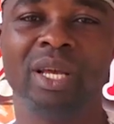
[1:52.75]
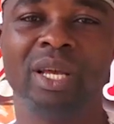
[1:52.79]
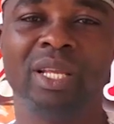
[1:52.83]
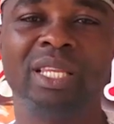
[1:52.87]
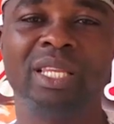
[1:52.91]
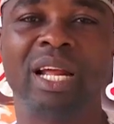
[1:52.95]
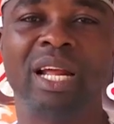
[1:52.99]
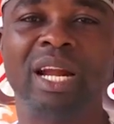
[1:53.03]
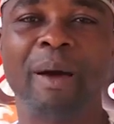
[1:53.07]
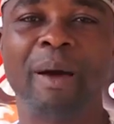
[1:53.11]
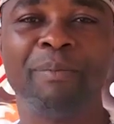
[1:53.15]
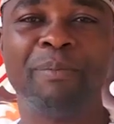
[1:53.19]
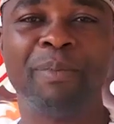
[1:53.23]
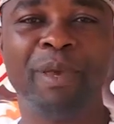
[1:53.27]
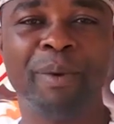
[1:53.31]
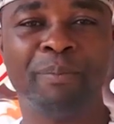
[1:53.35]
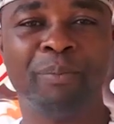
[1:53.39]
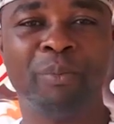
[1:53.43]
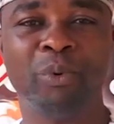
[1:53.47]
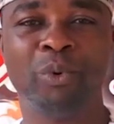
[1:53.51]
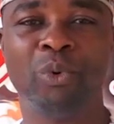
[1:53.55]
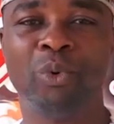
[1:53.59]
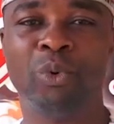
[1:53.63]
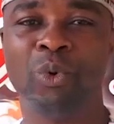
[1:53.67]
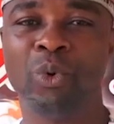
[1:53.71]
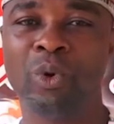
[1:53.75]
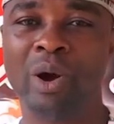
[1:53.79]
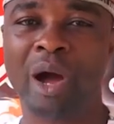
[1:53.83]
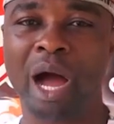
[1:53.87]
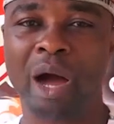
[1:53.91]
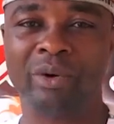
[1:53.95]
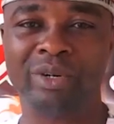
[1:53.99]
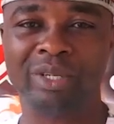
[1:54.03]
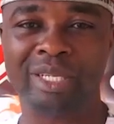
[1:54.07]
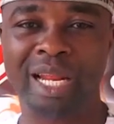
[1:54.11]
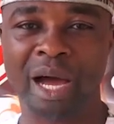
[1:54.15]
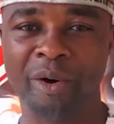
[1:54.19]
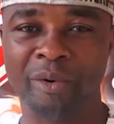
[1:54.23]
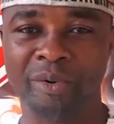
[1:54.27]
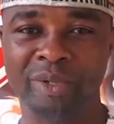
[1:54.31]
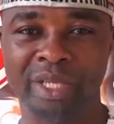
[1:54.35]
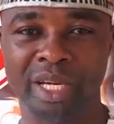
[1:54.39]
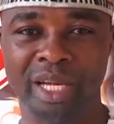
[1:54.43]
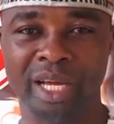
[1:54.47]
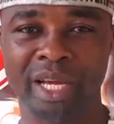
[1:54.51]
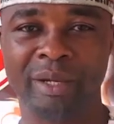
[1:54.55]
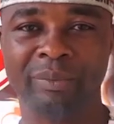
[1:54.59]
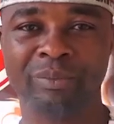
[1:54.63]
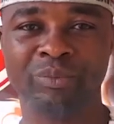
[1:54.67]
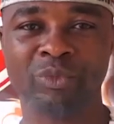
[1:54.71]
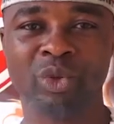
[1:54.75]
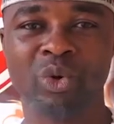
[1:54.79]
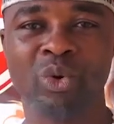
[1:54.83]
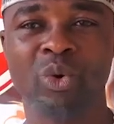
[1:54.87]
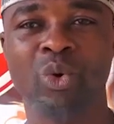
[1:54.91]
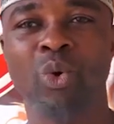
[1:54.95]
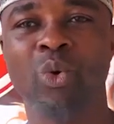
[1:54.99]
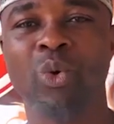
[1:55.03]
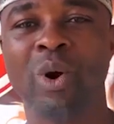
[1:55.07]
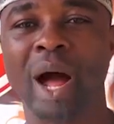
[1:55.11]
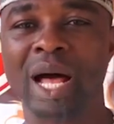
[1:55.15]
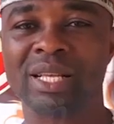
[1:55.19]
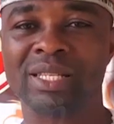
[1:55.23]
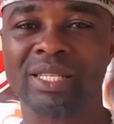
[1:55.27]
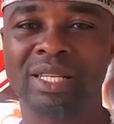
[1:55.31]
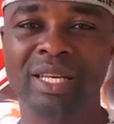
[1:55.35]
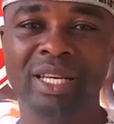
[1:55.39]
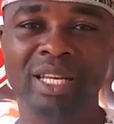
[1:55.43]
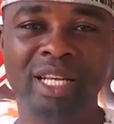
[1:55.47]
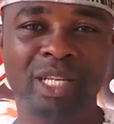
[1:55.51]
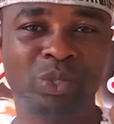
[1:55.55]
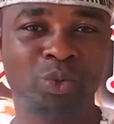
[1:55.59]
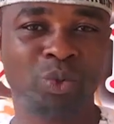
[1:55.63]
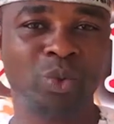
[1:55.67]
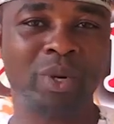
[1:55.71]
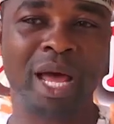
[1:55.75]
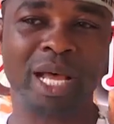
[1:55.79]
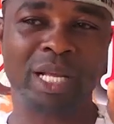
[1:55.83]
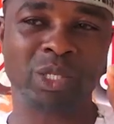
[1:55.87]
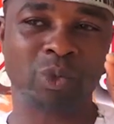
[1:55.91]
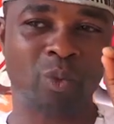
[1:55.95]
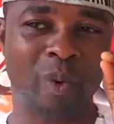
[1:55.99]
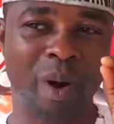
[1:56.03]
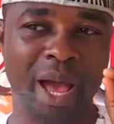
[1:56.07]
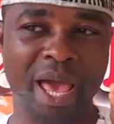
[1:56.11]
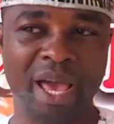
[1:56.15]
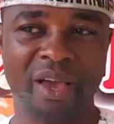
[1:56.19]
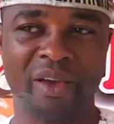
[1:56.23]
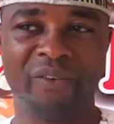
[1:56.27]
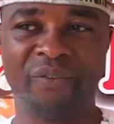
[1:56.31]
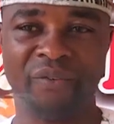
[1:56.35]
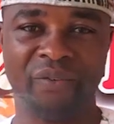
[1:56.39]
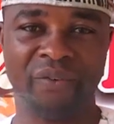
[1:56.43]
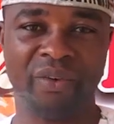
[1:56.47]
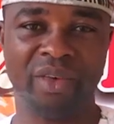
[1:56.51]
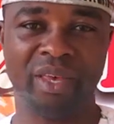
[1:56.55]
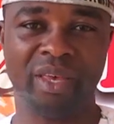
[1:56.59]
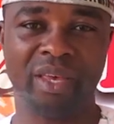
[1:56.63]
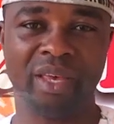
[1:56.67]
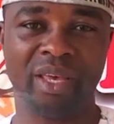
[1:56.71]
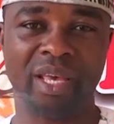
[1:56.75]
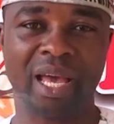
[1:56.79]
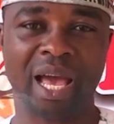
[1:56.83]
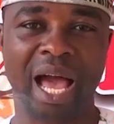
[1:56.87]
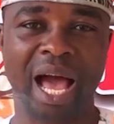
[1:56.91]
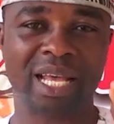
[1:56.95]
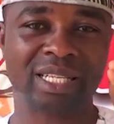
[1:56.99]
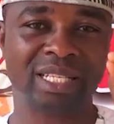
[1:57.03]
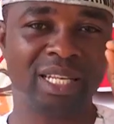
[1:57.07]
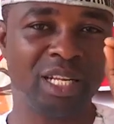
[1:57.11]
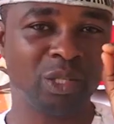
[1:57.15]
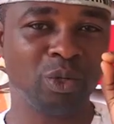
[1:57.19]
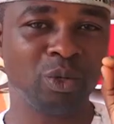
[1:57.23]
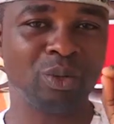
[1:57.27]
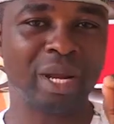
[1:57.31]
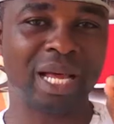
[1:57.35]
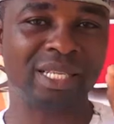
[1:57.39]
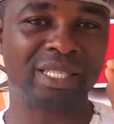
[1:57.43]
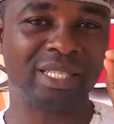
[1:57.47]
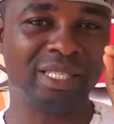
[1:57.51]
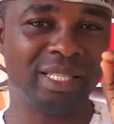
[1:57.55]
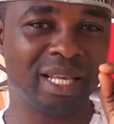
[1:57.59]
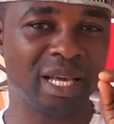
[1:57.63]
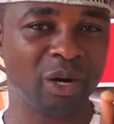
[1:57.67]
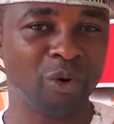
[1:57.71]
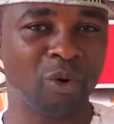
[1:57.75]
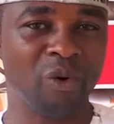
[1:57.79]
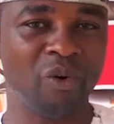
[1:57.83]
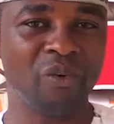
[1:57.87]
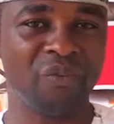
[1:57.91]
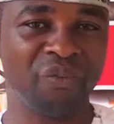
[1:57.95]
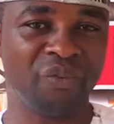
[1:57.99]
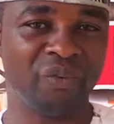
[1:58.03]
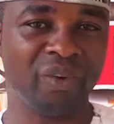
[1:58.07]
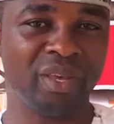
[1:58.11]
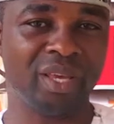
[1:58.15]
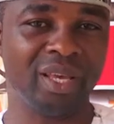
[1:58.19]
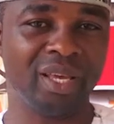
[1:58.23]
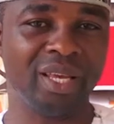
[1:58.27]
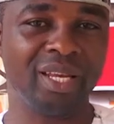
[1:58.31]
there are people who are down there who as little as WAEC fee, as little as NECO fee,